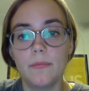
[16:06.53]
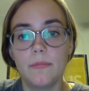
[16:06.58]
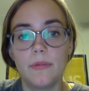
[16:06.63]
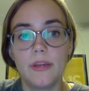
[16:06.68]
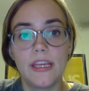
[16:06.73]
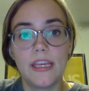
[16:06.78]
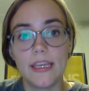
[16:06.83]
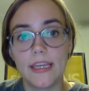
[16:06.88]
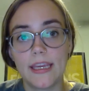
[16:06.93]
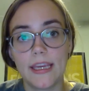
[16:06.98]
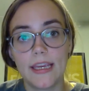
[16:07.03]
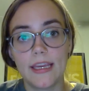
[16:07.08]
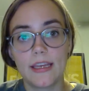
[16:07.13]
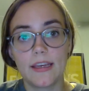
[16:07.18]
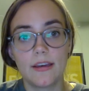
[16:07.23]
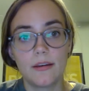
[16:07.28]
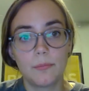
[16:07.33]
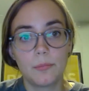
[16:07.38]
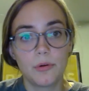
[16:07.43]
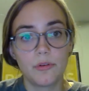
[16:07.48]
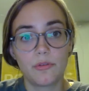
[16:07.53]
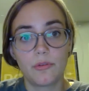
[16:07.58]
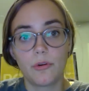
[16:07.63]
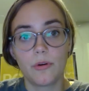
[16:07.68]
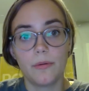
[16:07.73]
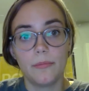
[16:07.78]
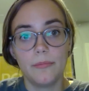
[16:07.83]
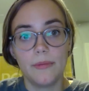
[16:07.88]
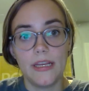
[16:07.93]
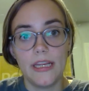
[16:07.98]
He can't
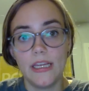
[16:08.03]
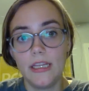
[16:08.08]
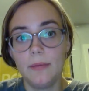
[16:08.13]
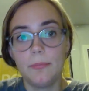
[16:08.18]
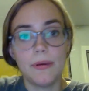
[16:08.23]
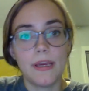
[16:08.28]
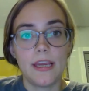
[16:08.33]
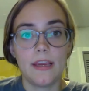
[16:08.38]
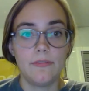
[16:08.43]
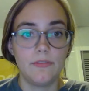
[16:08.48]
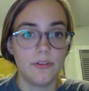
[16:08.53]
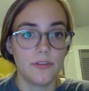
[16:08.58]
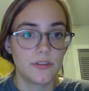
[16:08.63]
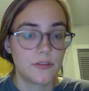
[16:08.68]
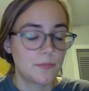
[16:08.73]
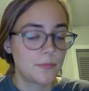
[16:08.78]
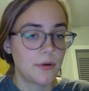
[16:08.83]
perform any behaviors